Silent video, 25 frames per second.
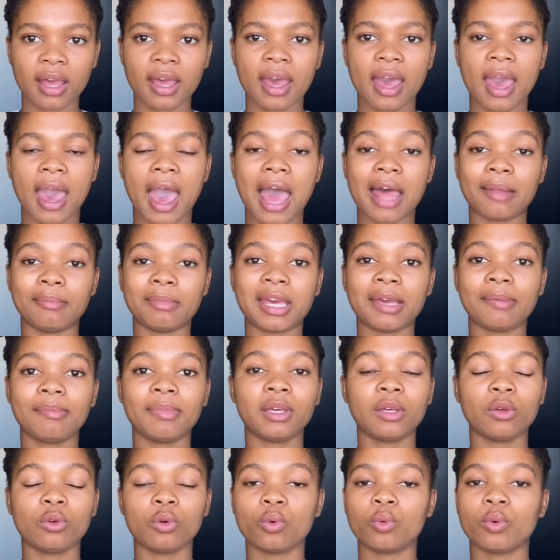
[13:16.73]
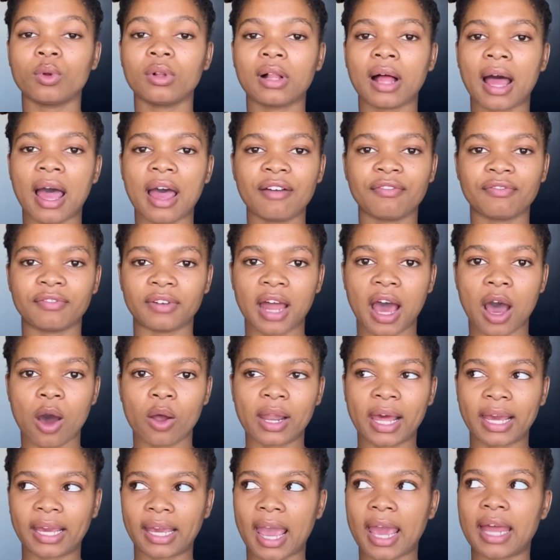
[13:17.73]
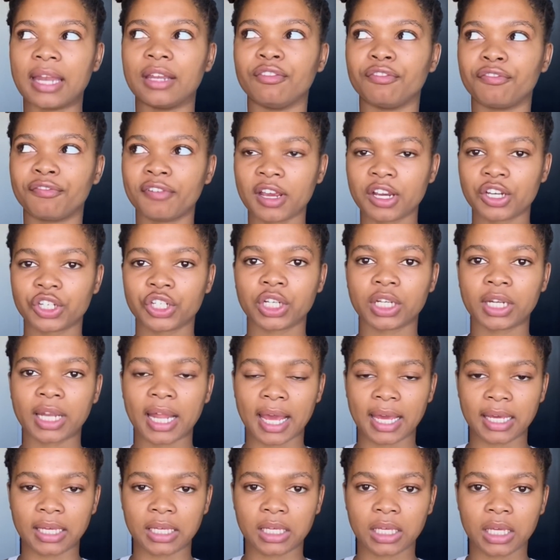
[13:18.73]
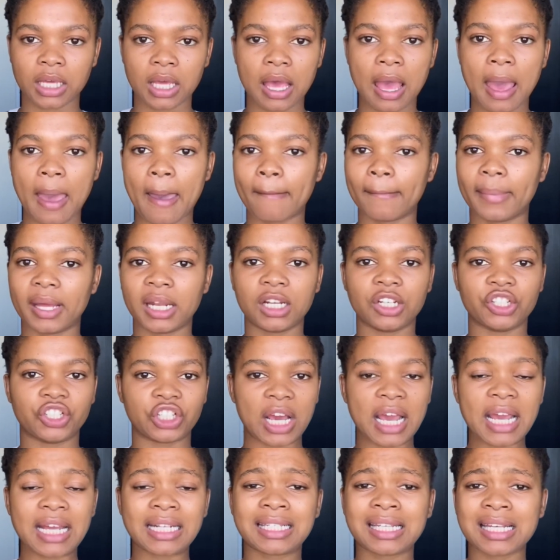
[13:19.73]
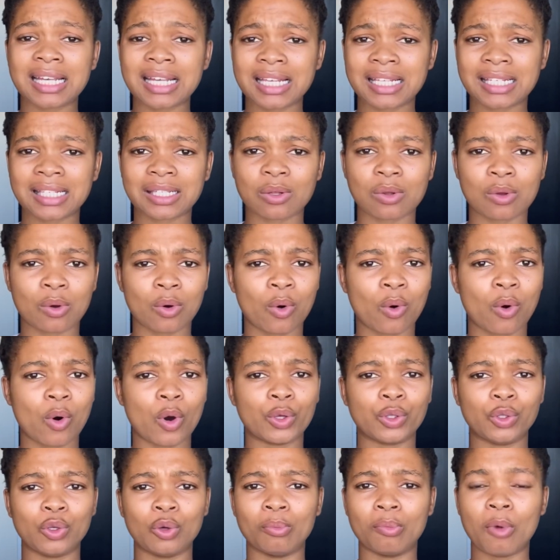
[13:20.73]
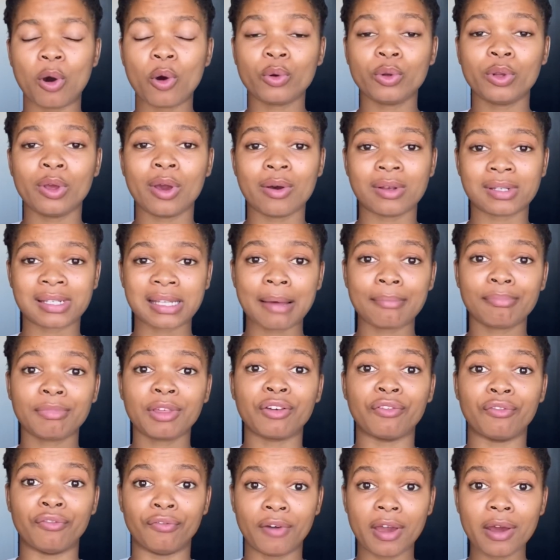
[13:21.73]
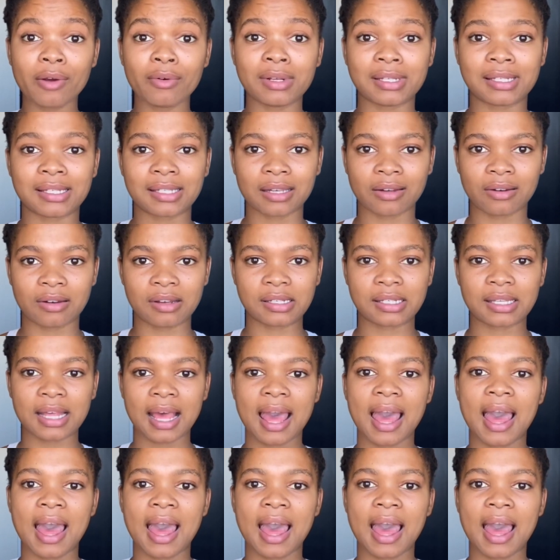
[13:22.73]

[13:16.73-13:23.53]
and maybe you will have now like an infection like meningitis or pneumonia or something very serious